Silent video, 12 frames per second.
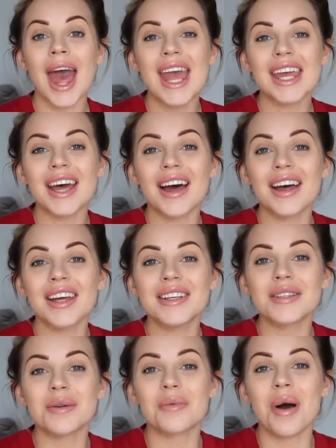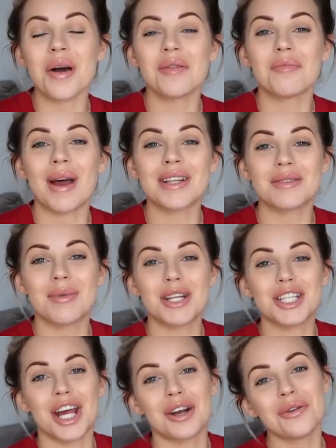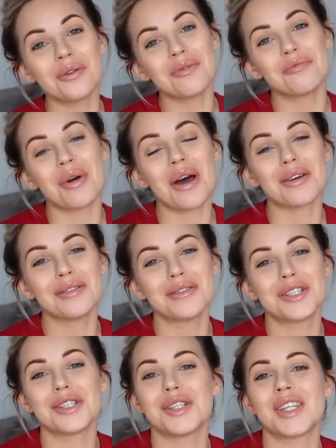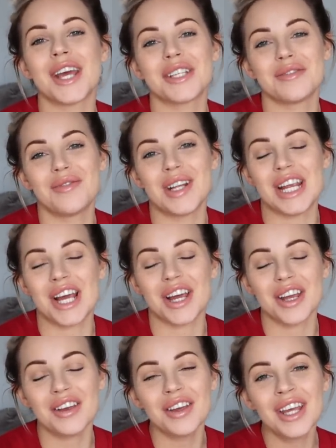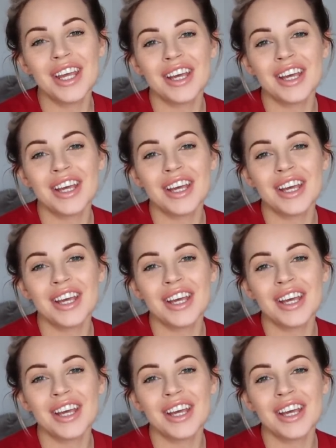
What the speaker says: Hey guys, welcome back to my channel and welcome to today's video.